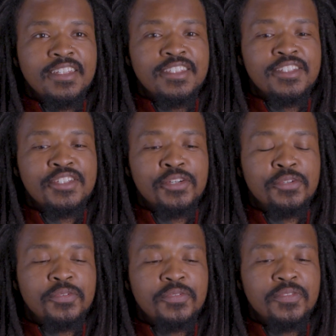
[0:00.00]

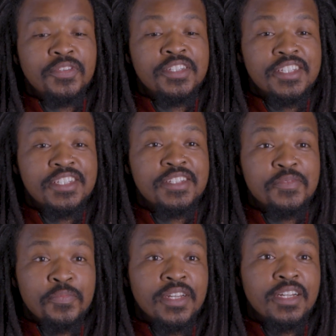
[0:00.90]
So this has
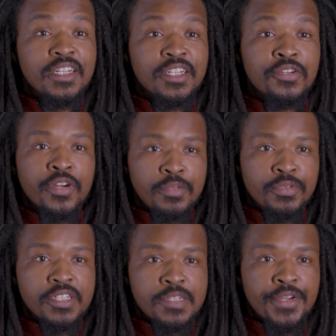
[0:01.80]
been an
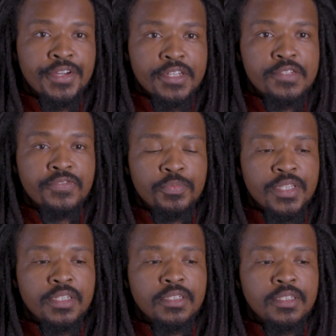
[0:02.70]
incredible experience for me.